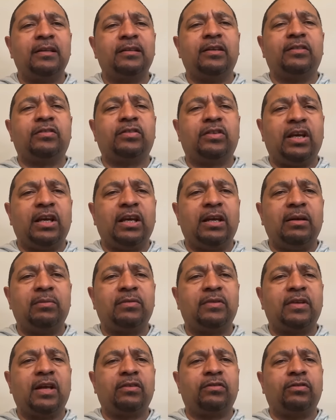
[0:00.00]
the
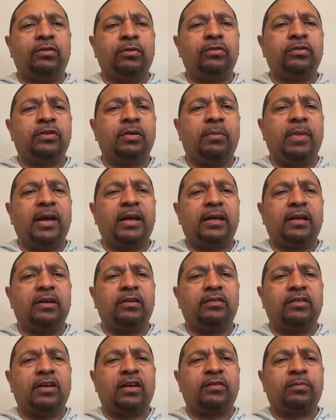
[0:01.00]
schemes that's used to making
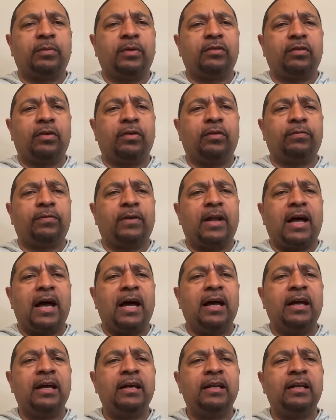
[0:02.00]
adjustments on the
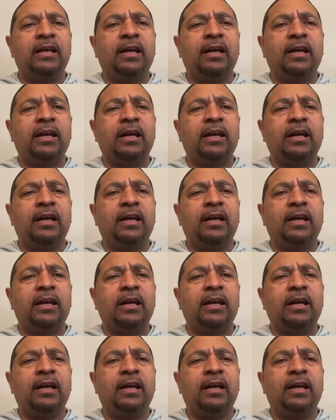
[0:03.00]
fly